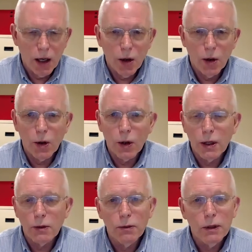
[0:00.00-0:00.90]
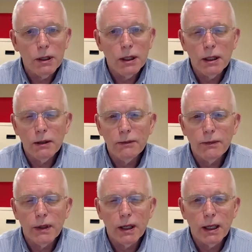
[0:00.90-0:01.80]
or really
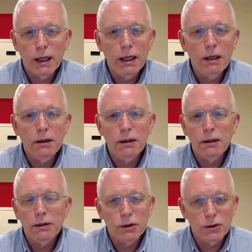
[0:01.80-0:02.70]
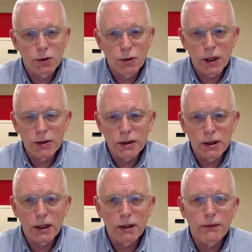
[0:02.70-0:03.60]
any situation
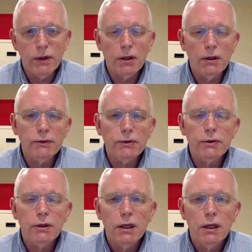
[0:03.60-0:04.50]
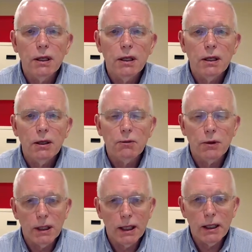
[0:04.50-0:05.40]
that involves
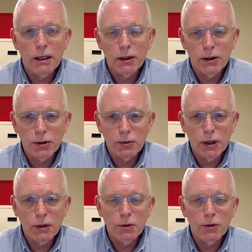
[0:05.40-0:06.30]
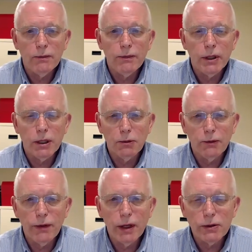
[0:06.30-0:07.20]
relating to other people in a
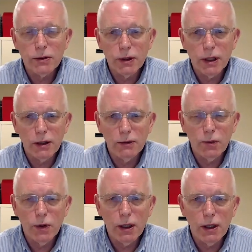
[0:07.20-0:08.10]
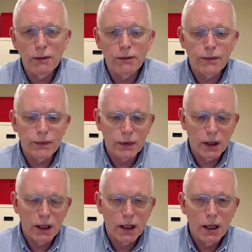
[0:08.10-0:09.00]
professional kind of way,
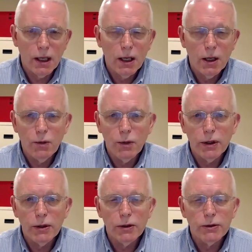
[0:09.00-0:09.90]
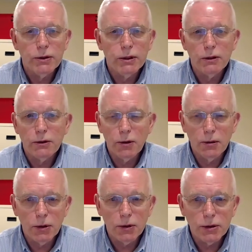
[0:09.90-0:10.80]
whether it's in the
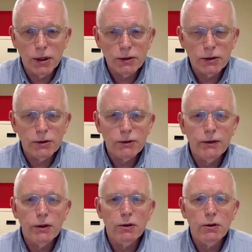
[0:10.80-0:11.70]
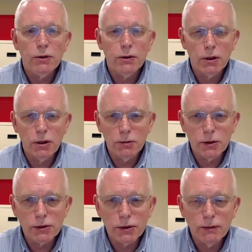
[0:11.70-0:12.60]
criminal justice field or the human
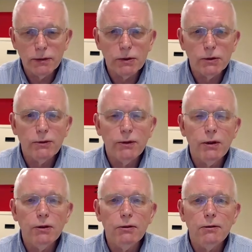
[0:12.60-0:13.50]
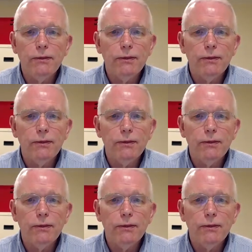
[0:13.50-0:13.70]
services field,